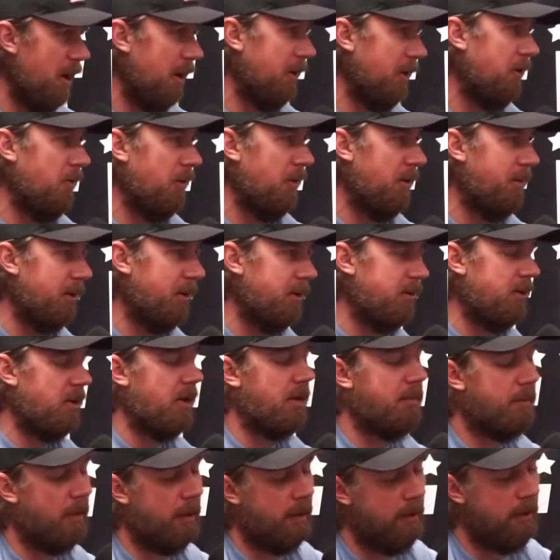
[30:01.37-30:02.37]
not go in the
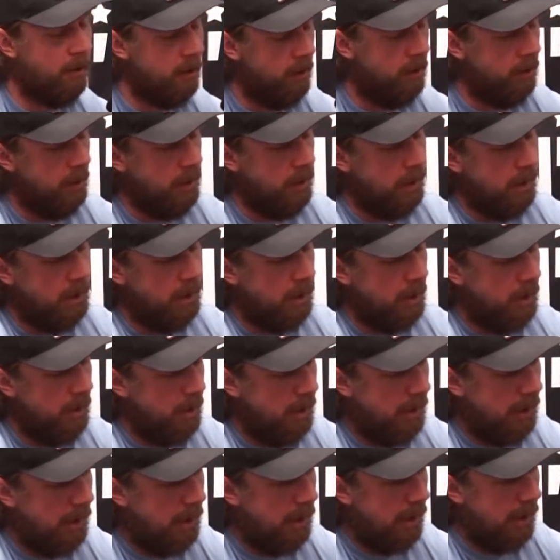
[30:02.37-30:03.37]
military. But
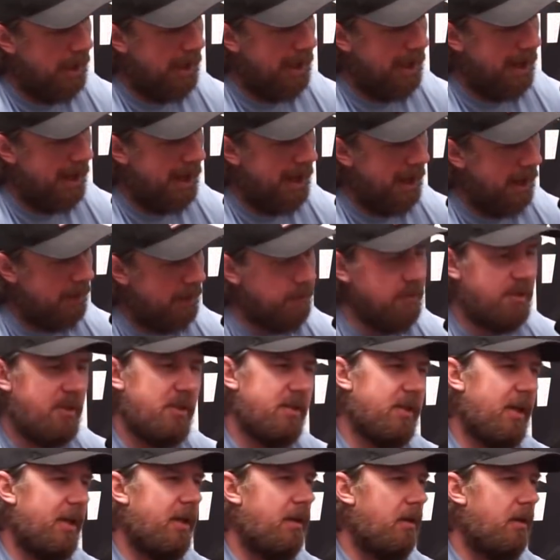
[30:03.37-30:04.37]
I was
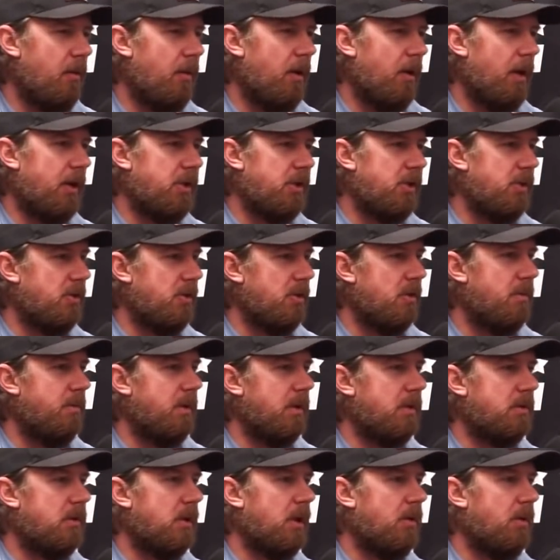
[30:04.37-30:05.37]
just like, you know what? I should do the
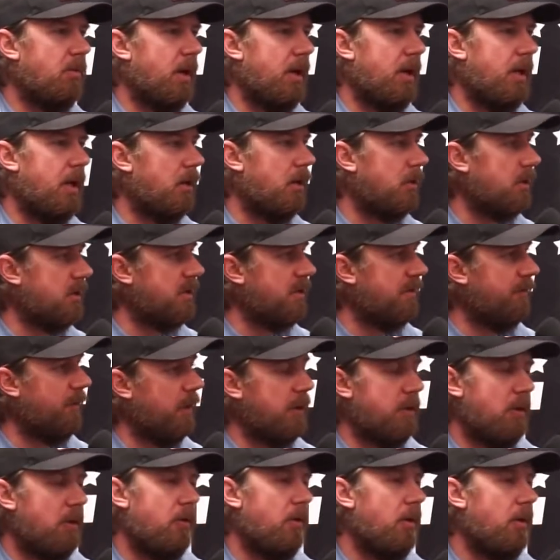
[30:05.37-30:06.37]
military right now, because if
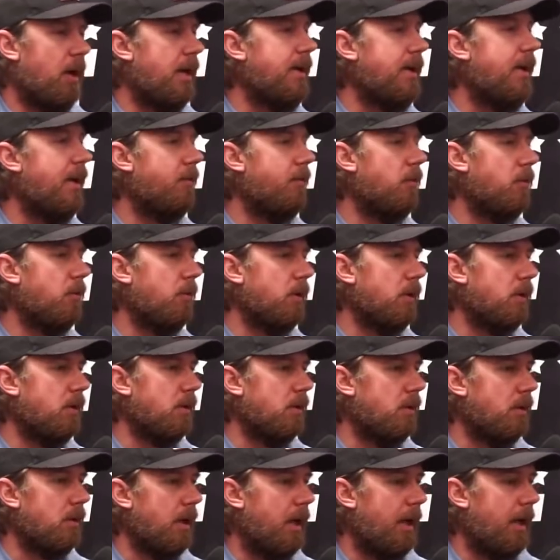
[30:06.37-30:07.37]
I don't, I never
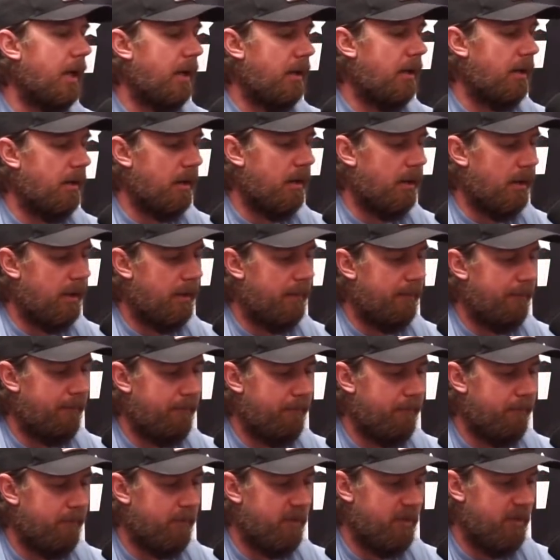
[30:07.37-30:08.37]
will. And
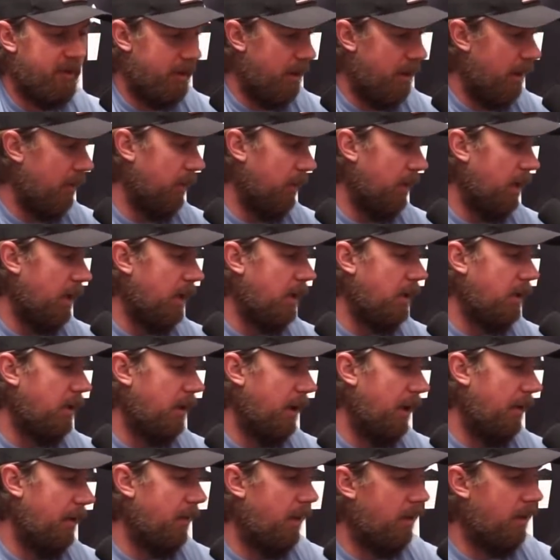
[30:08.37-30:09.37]
so then I went in,
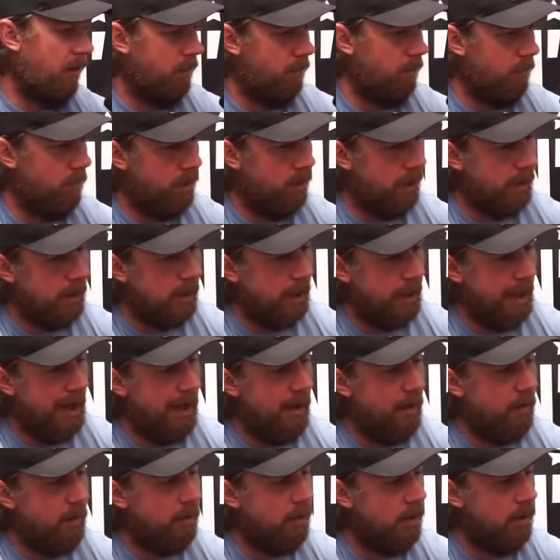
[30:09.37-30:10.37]
and then when I got
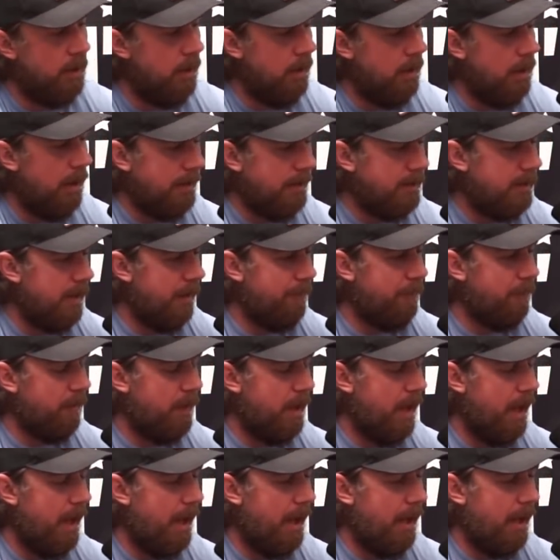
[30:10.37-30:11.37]
out, I
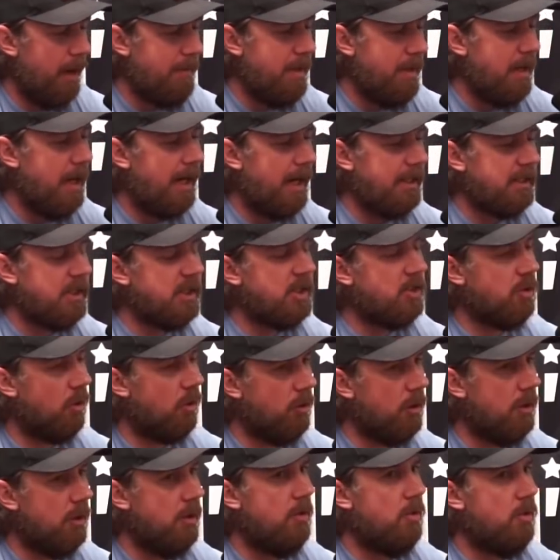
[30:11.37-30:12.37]
definitely had, I mean, I
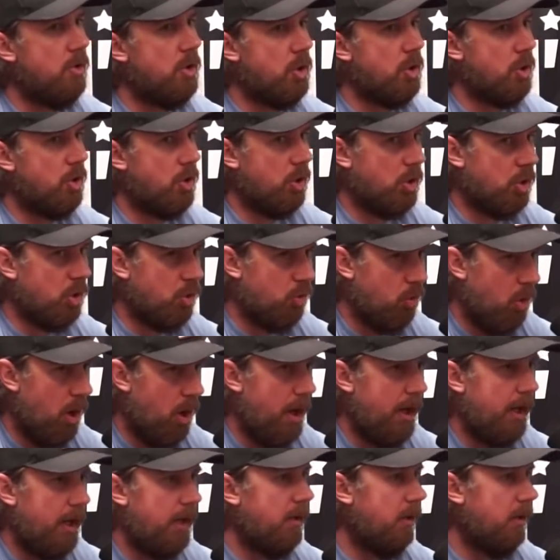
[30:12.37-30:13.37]
started
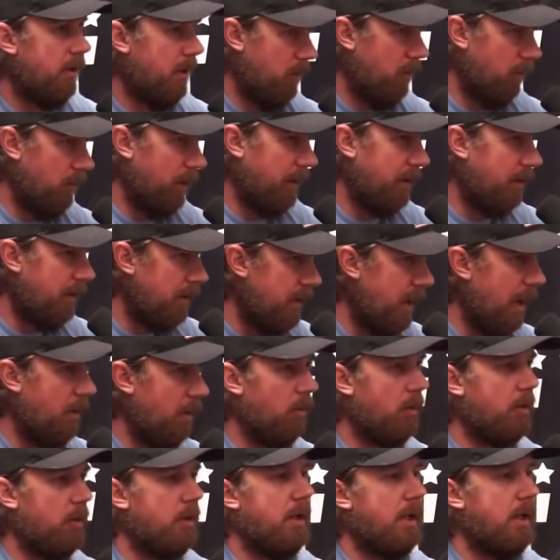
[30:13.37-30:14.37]
trying, you know, like the
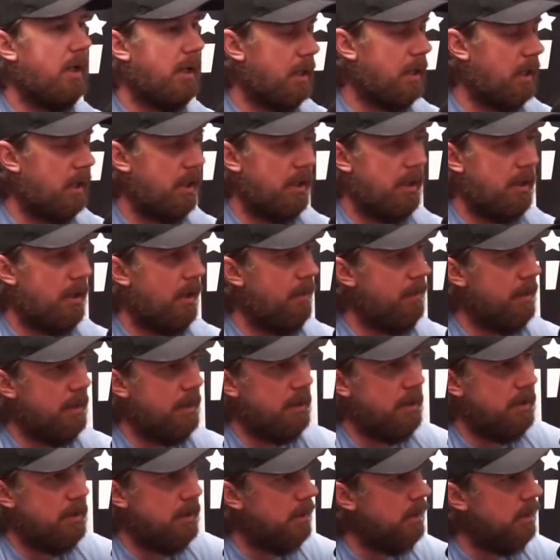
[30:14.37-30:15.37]
networking, and I
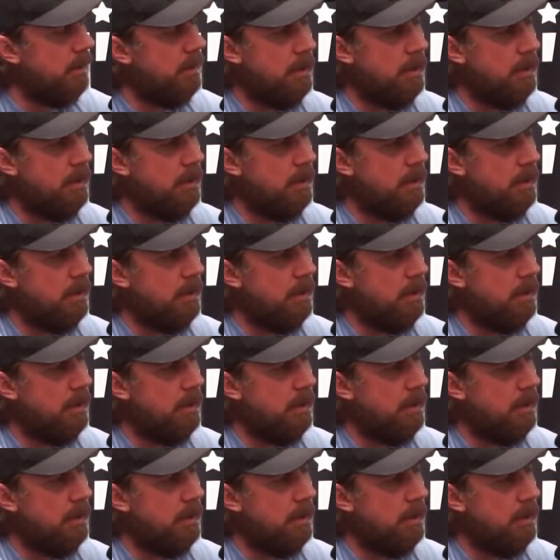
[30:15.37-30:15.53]
mean,